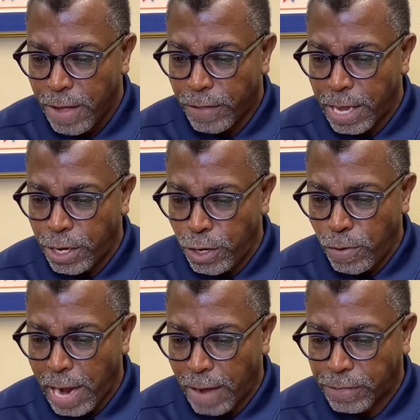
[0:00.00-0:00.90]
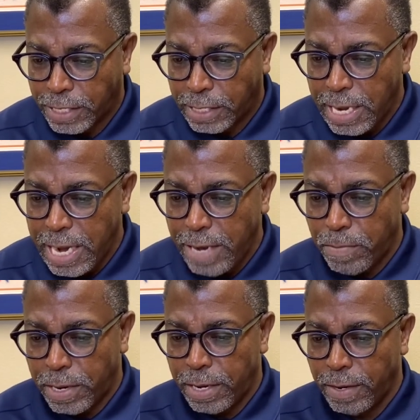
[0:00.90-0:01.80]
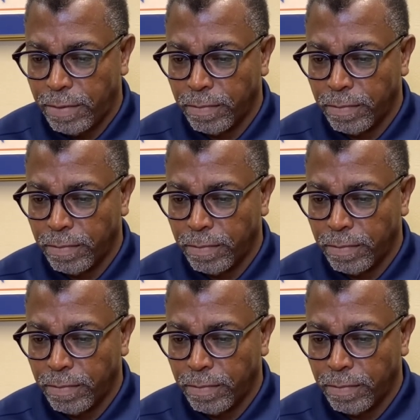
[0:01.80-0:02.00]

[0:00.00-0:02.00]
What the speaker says: that you have seen me